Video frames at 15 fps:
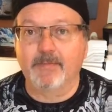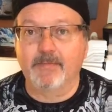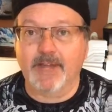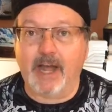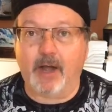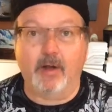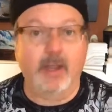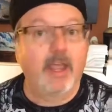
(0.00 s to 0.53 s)

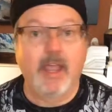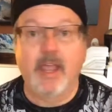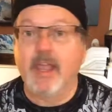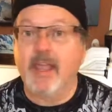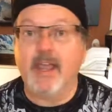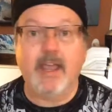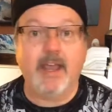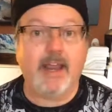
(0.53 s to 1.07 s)
Now,
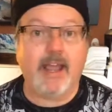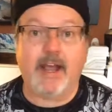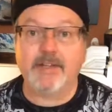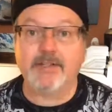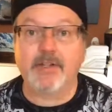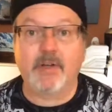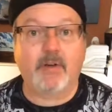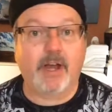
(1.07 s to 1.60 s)
it
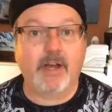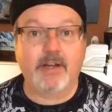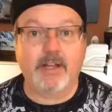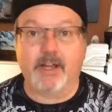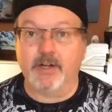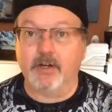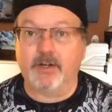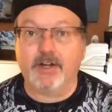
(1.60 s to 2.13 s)
has no
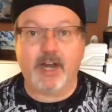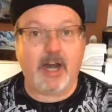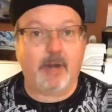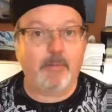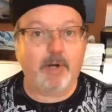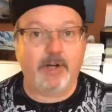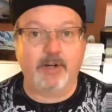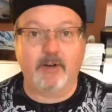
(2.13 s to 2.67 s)
idea. Your
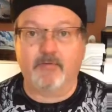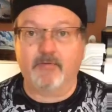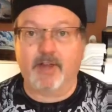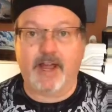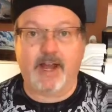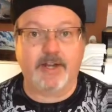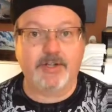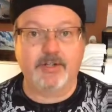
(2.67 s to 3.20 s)
camera, your
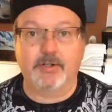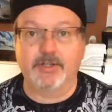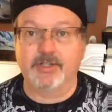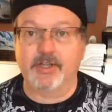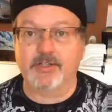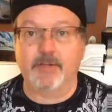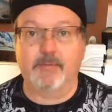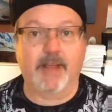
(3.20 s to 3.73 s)
flash, your
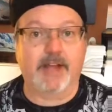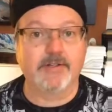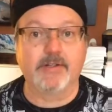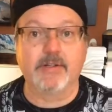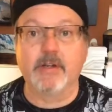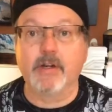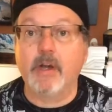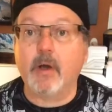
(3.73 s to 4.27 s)
system has
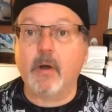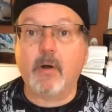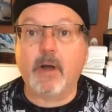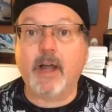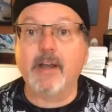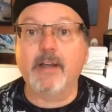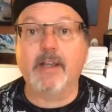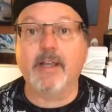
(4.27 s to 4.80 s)
no
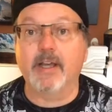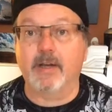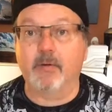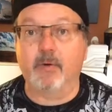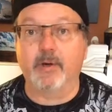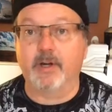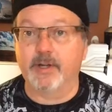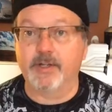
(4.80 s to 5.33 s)
idea
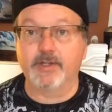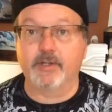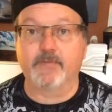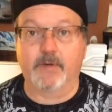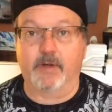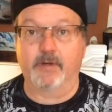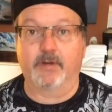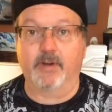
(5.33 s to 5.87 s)
what it is you're
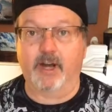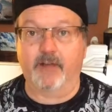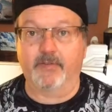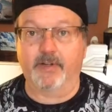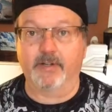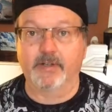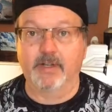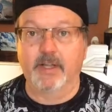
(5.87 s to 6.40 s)

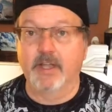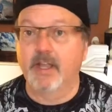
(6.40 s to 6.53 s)
photographing.